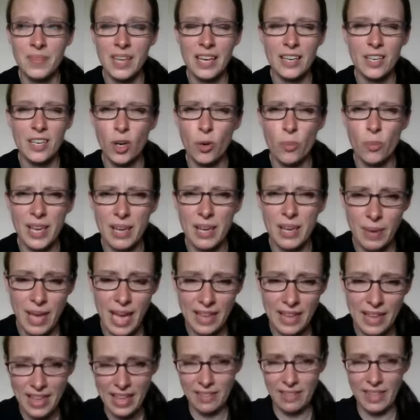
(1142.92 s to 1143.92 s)
we
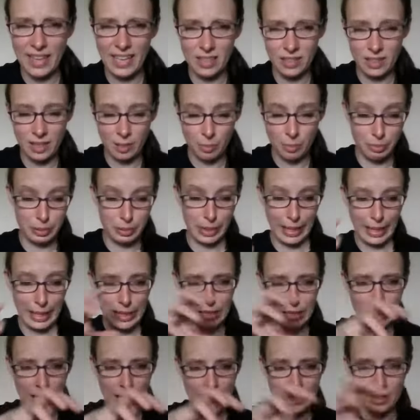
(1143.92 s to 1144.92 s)
had that like the
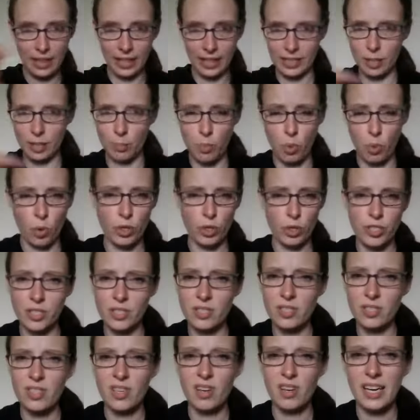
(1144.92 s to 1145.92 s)
plate that had like the
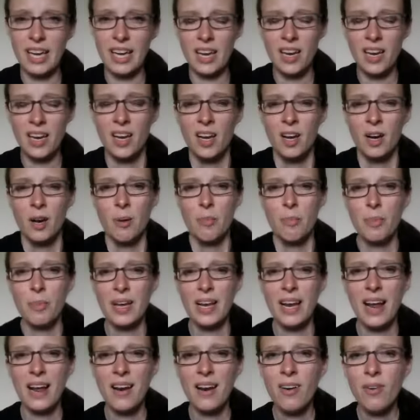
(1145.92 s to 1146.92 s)
portions on it,
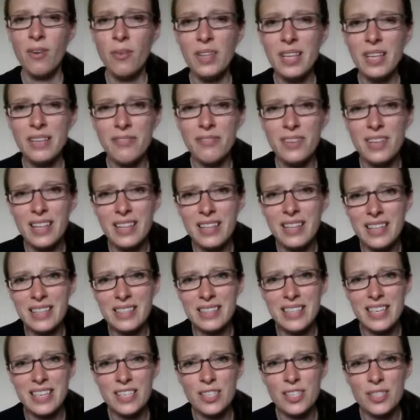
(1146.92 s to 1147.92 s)
but I don't really feel like
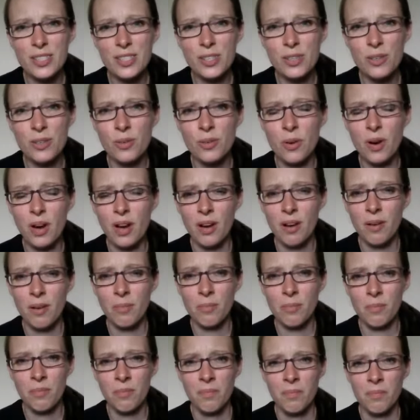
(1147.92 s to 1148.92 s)
that teaches you
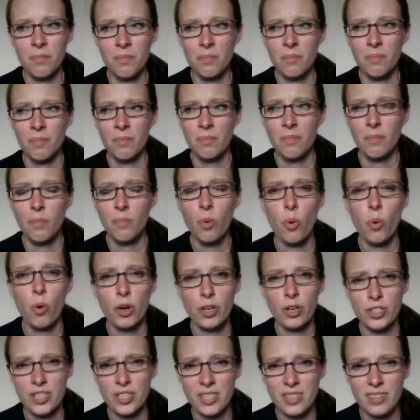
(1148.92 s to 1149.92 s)

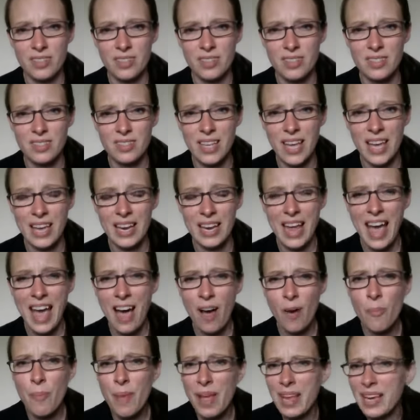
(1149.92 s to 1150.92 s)
portions and
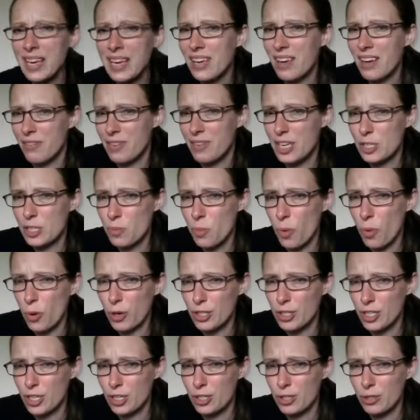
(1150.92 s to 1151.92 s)
how many of each
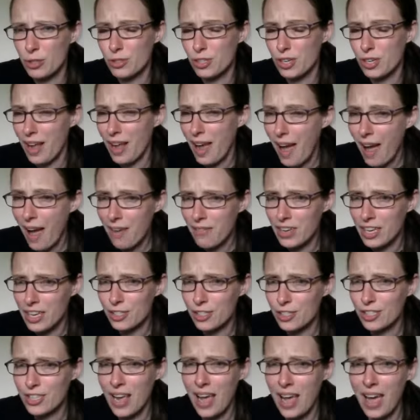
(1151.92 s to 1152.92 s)
portion you should have
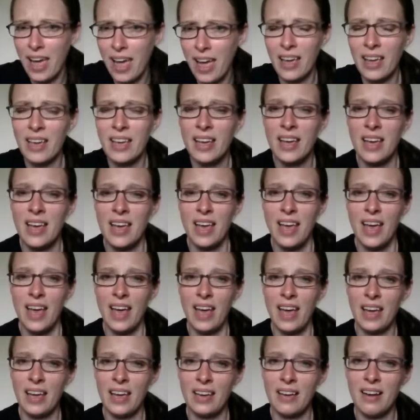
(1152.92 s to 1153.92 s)
each day.
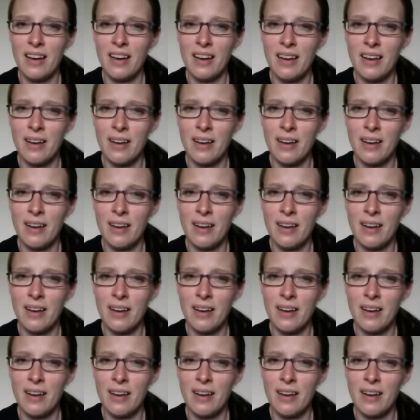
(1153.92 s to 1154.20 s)
And